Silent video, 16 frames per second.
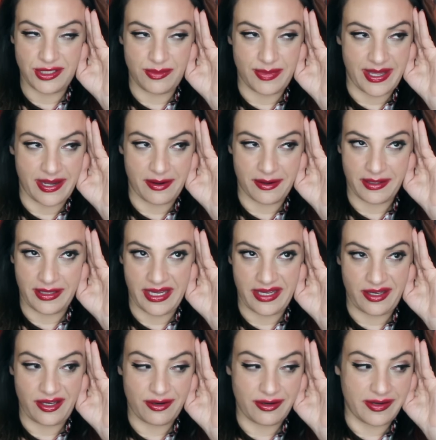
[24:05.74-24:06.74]
do better.
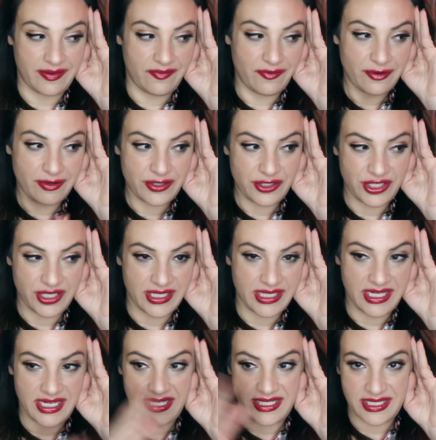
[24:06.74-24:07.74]
Like, you're a virgin.
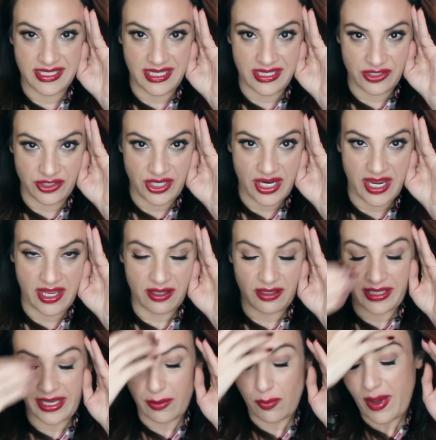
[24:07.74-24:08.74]
He's in jail.
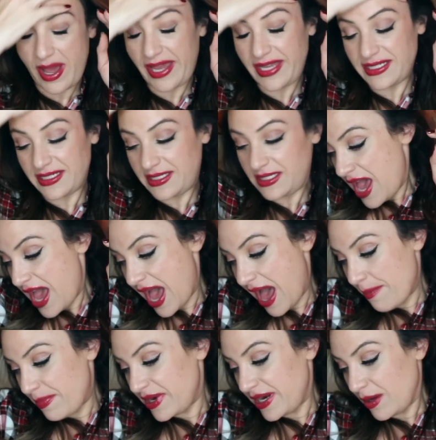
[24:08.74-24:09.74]
Like, why is this
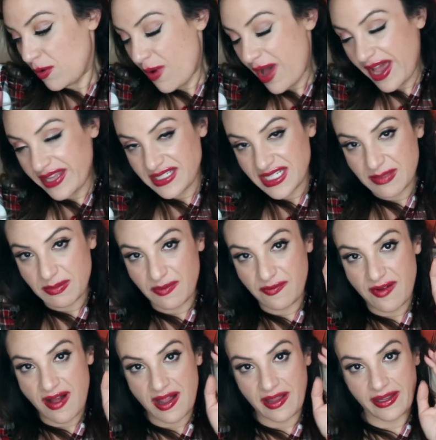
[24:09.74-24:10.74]
happening? Why is this
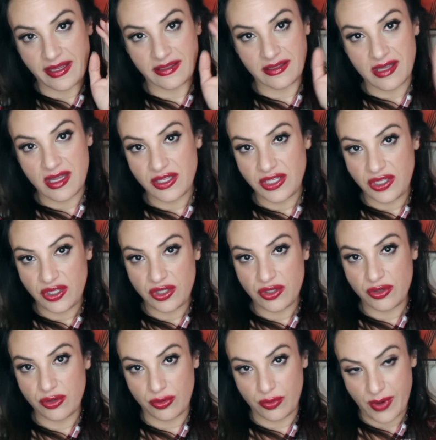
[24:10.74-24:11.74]
befalling
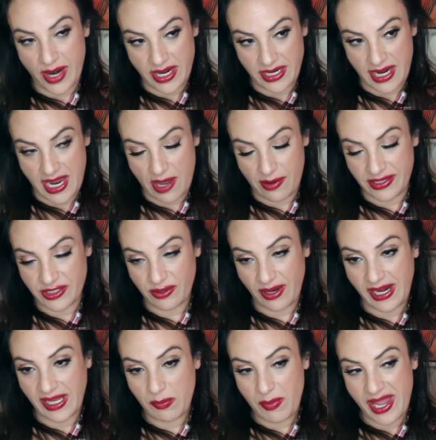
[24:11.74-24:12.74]
you right now? Is there
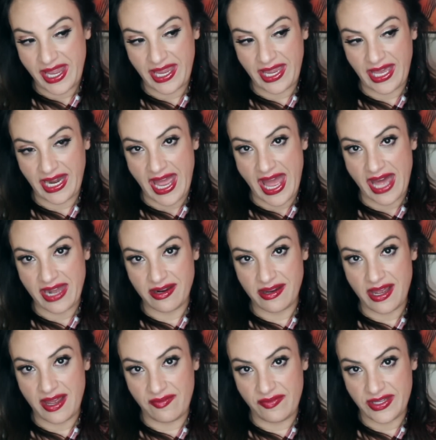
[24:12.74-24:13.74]
any way I can get out
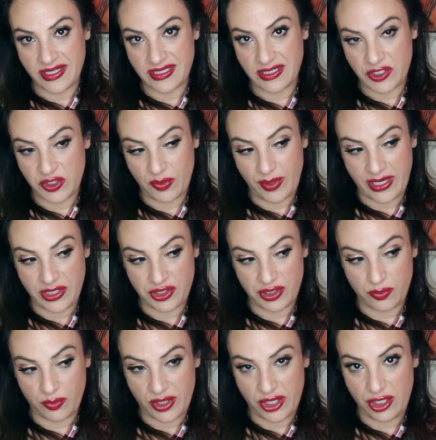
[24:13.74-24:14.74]
of this
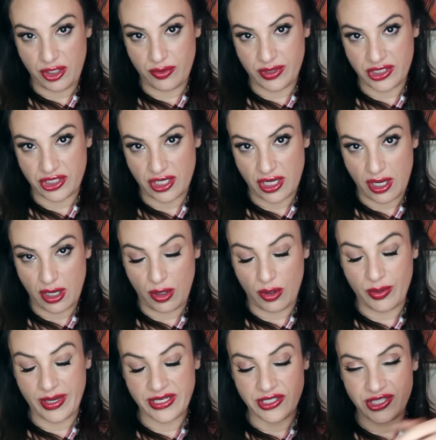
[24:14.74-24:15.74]
situation with you in
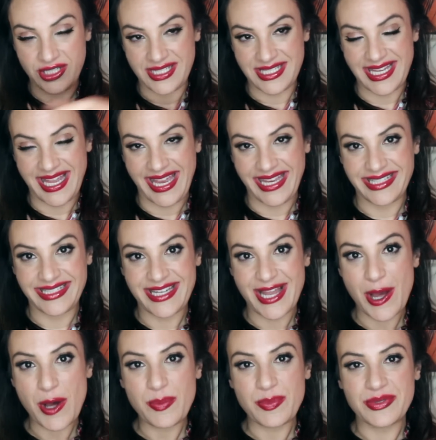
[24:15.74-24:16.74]
tow? And she's like,
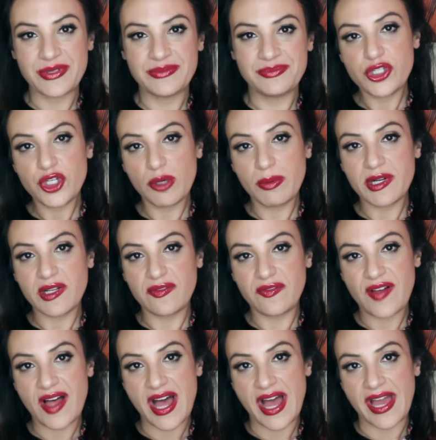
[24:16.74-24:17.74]
nope. Terminal
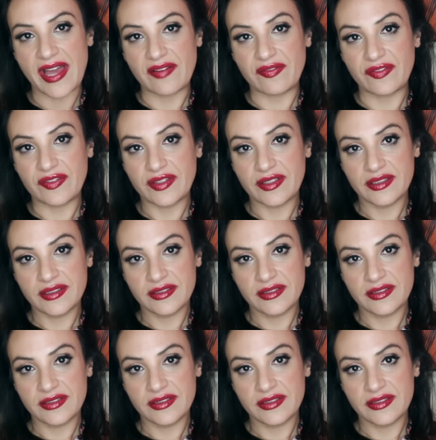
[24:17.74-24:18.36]
5.